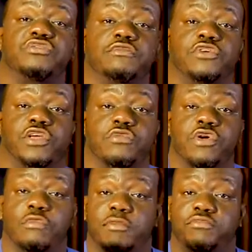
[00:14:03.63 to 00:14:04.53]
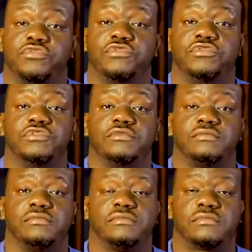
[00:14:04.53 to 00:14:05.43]
you more. He will come and prune you.
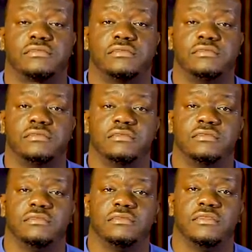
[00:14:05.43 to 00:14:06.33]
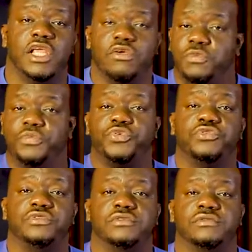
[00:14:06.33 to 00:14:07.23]
He will
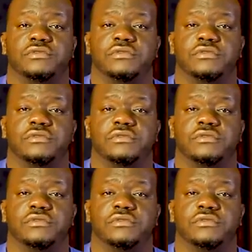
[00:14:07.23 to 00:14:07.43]
prune you.